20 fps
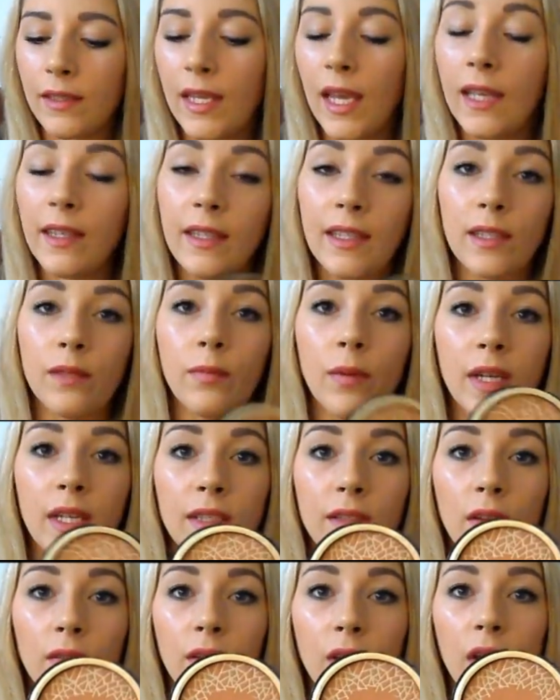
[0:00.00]
take this when
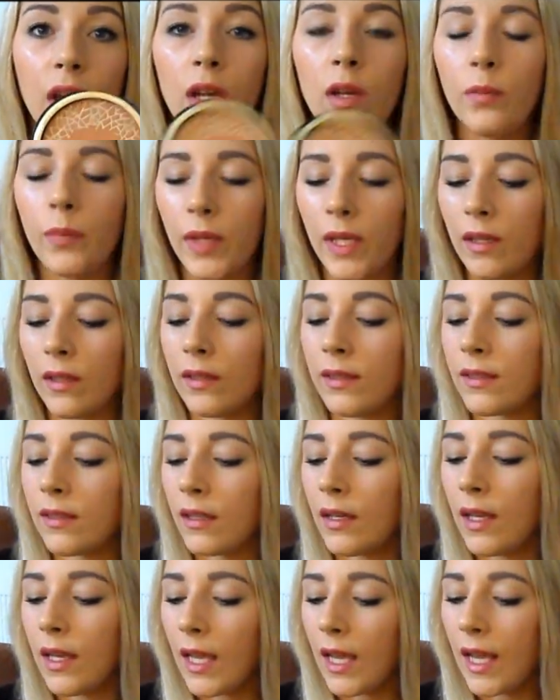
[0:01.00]
it's on the go,
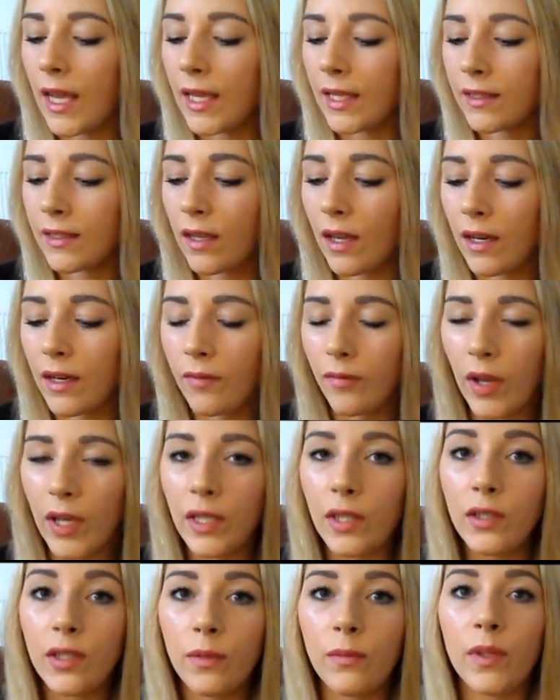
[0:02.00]
because it's kind of, I
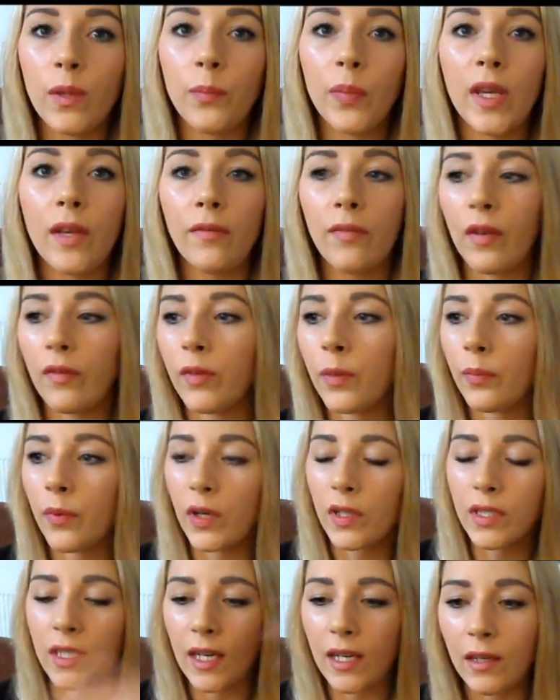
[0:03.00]
use it with a big fluffy
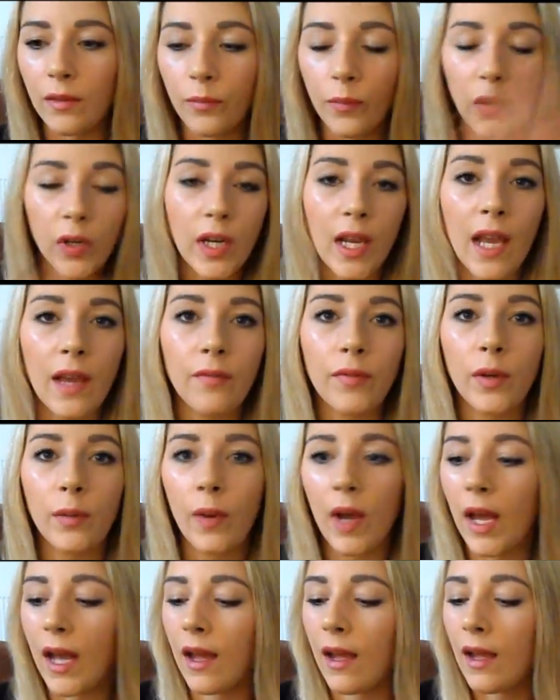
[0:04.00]
brush. I can put it
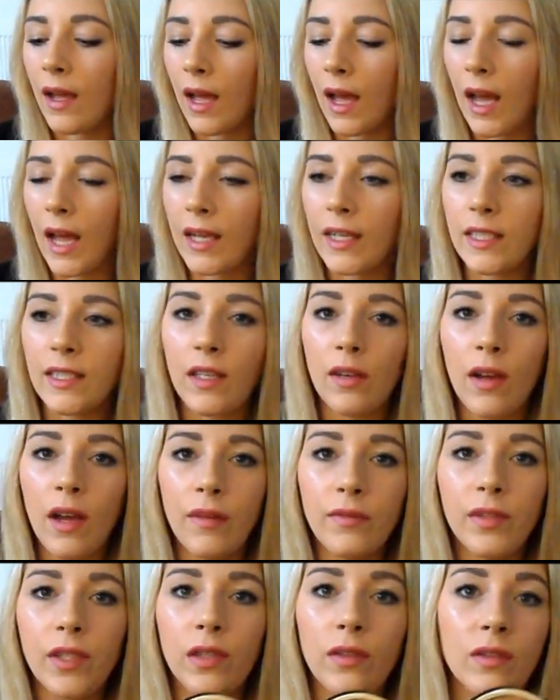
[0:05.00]
everywhere, and I don't
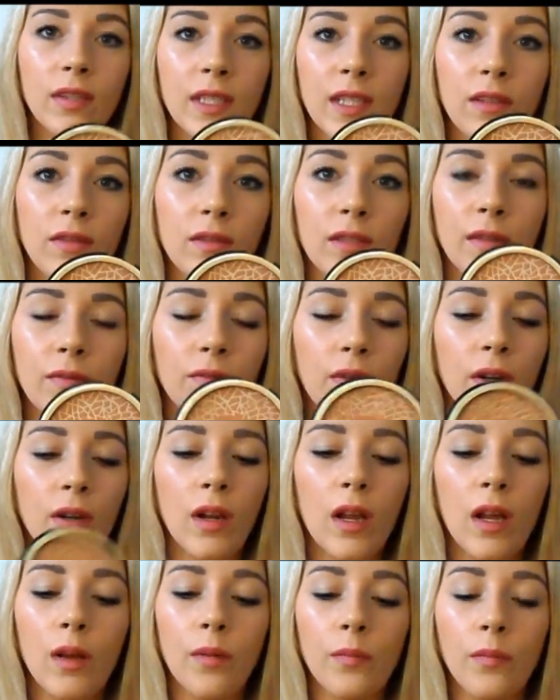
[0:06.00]
have to use two different
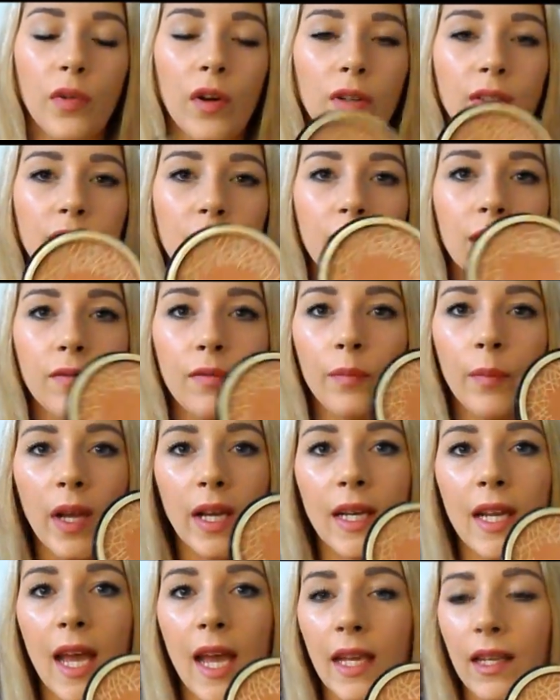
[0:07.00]
bronzers for my
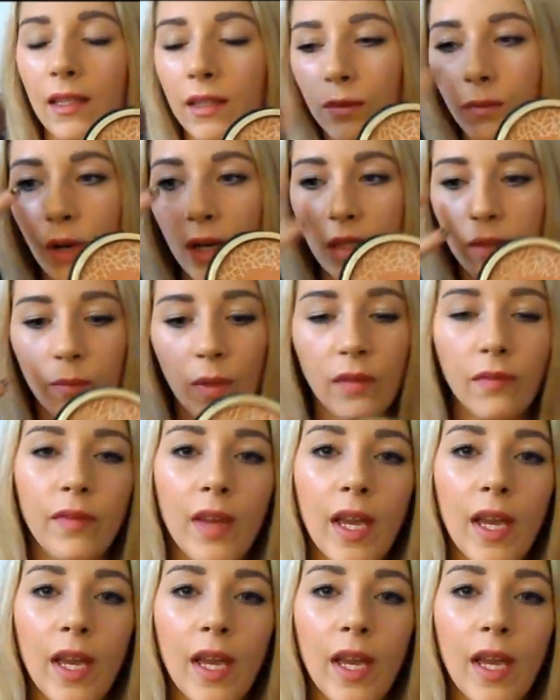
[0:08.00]
neck as well as my